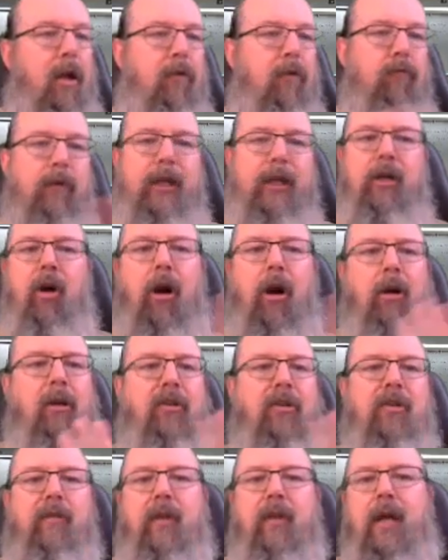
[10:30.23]

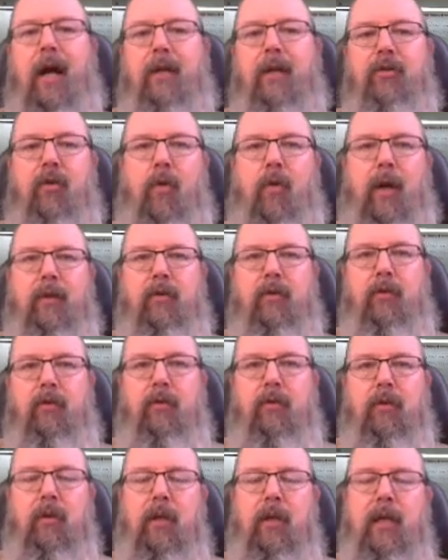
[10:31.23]
regardless of the
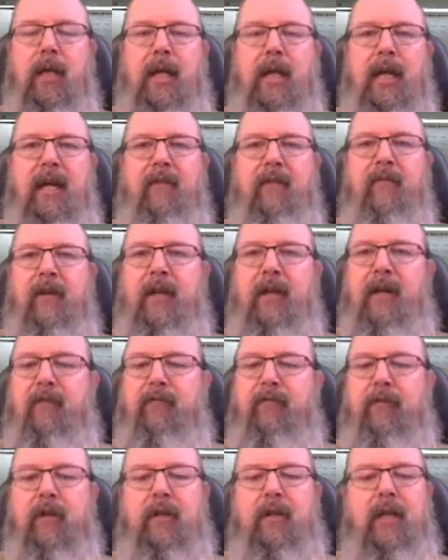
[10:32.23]
consequences, even
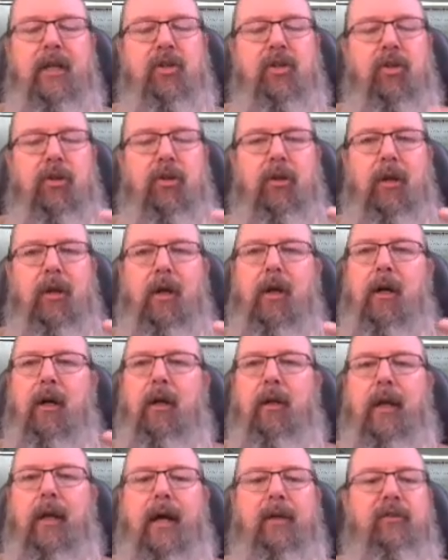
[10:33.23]
if the teacher
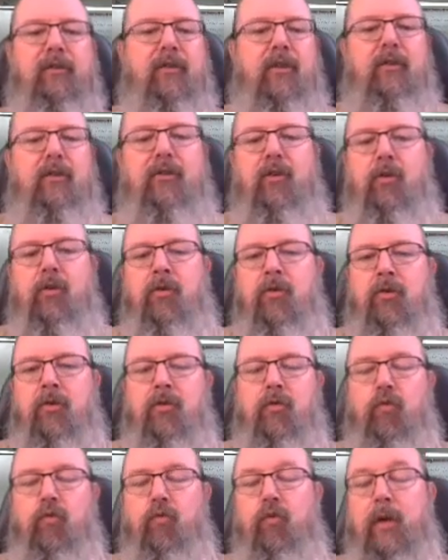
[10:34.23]
allows the student
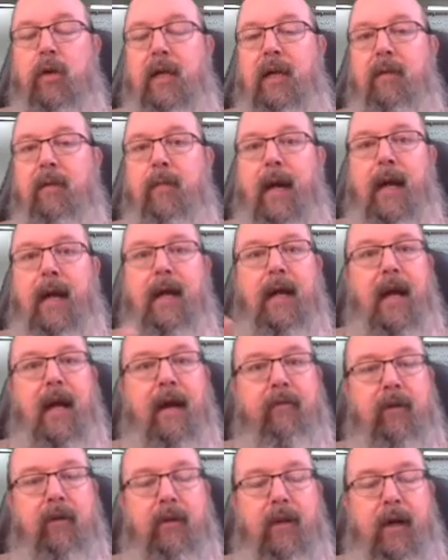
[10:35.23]
to remake
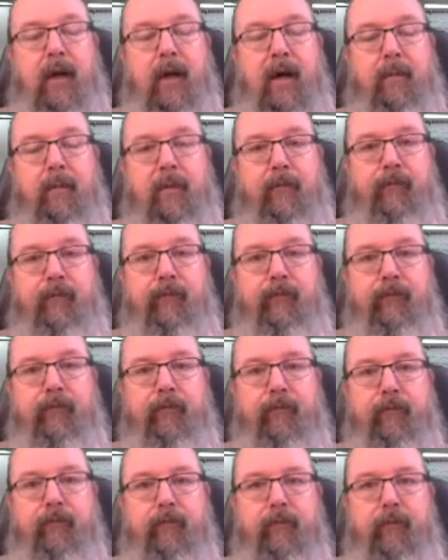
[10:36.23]
everything up
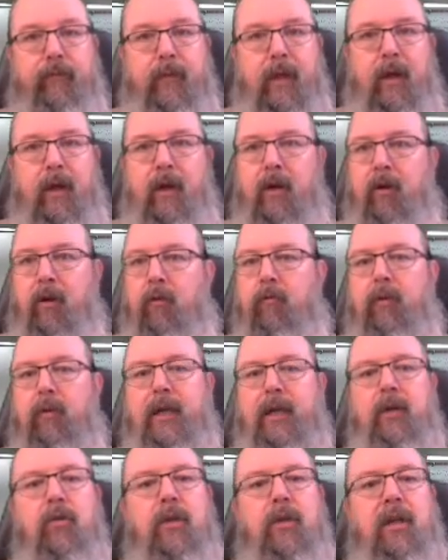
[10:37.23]
or
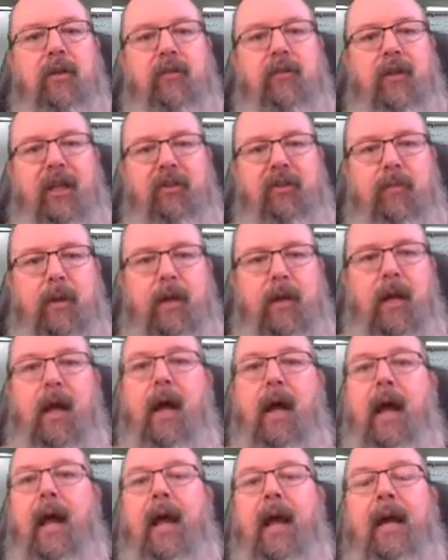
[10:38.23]
redo the assessment
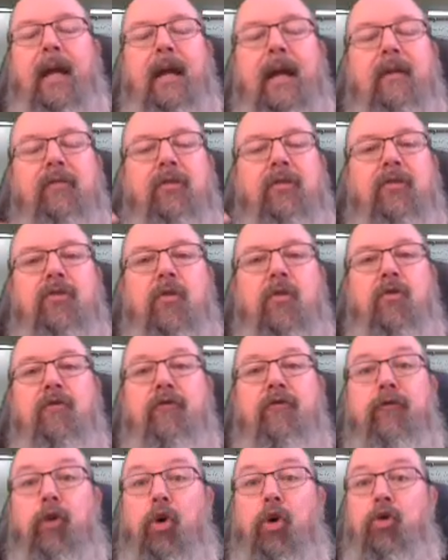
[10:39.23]
and gives the student
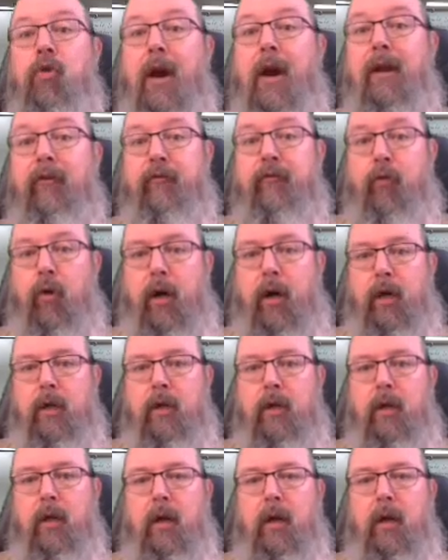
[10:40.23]
full credit for it.